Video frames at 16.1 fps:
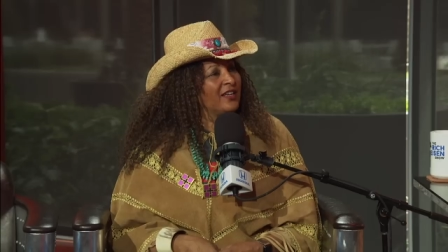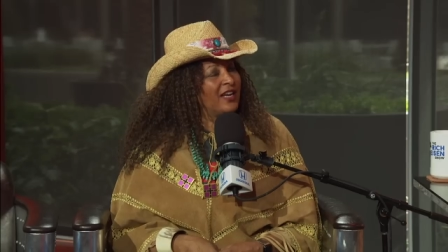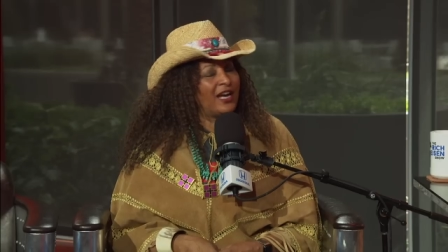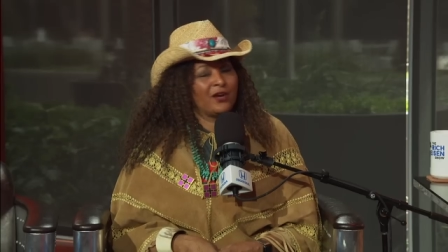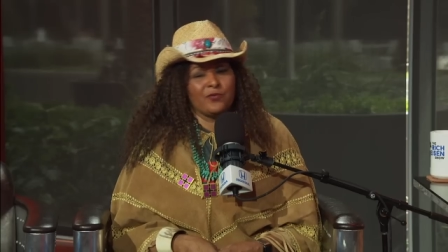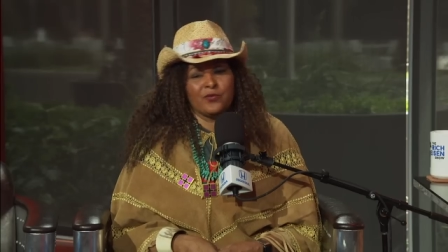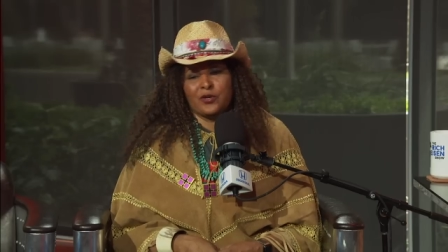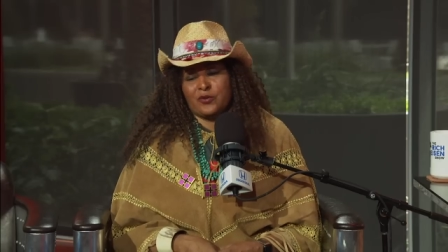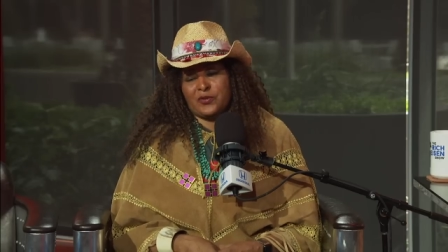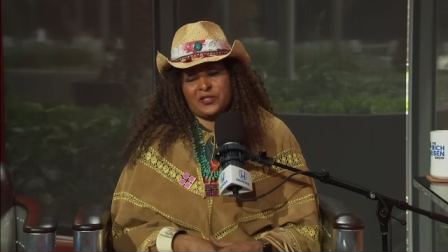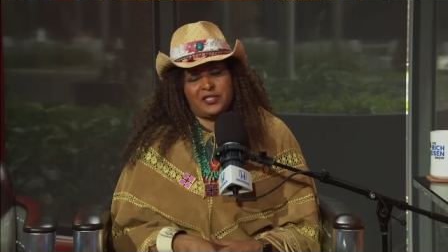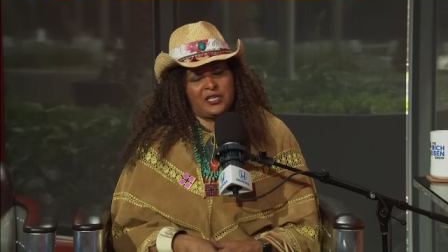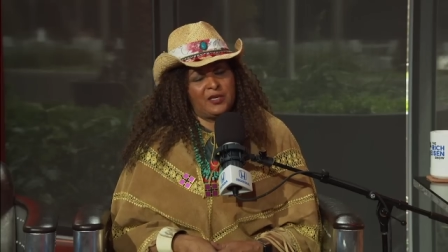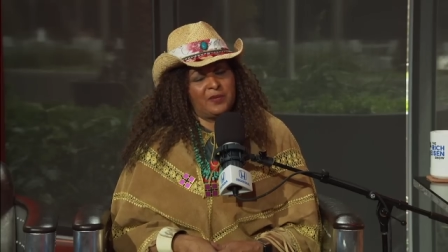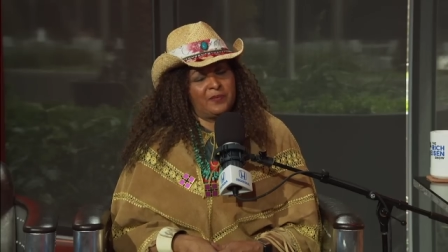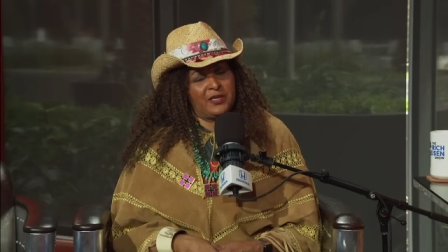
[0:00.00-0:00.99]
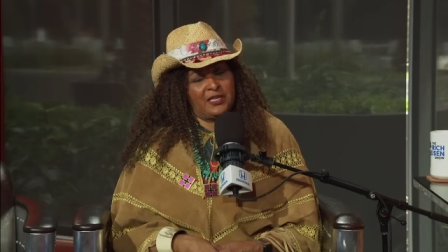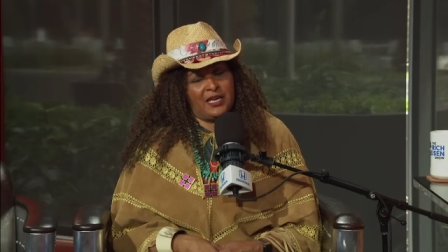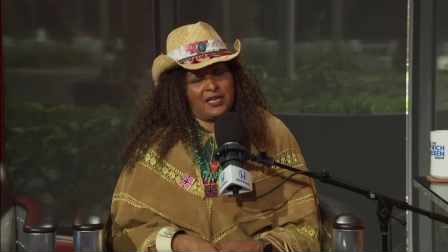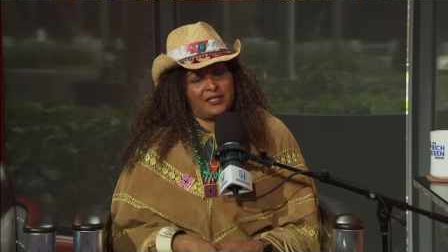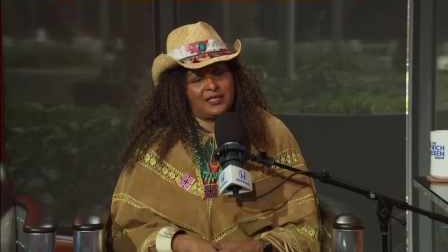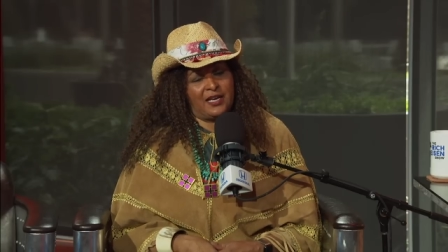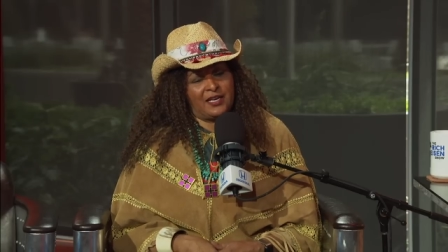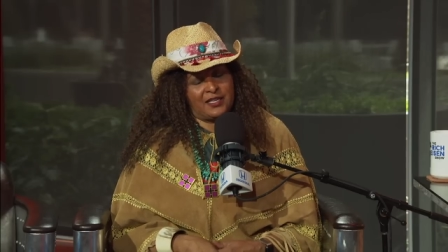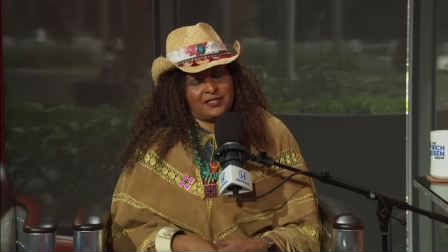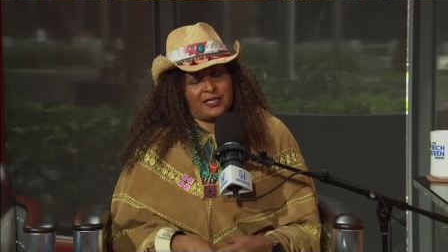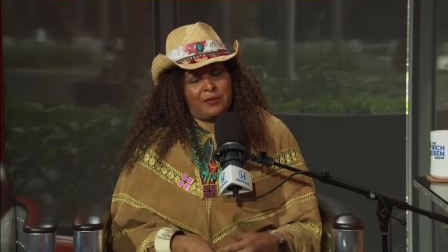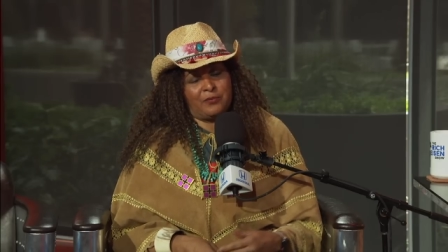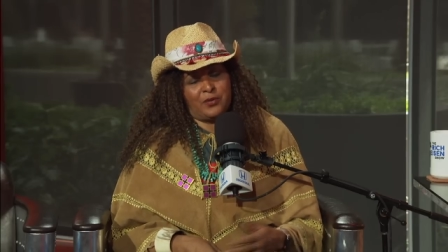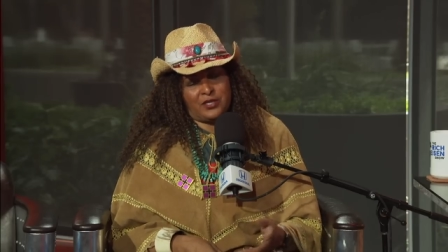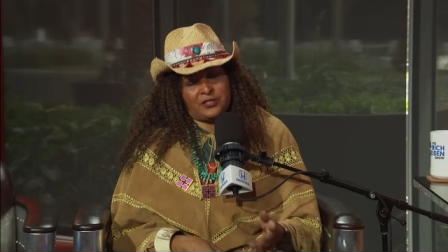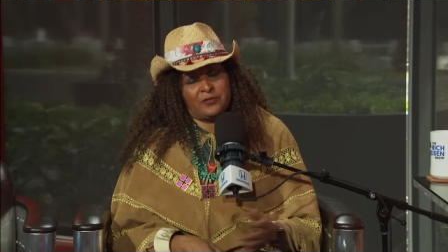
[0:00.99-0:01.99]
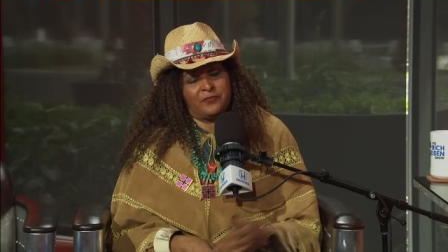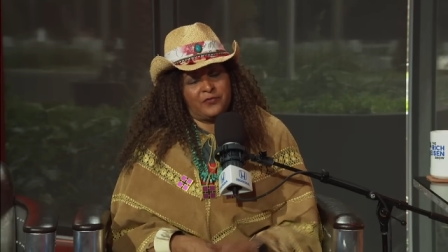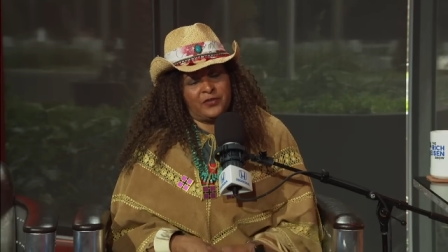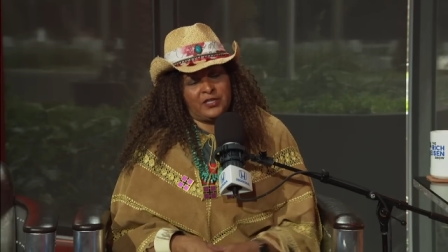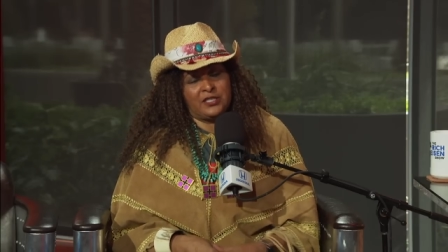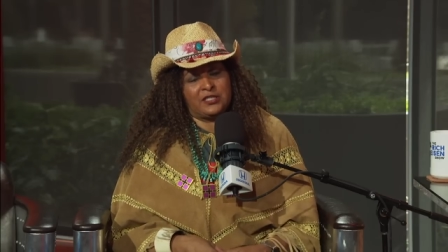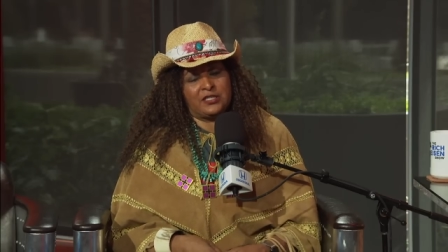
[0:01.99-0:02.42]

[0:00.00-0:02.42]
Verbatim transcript: I work with them, and I, I guess I brought some funny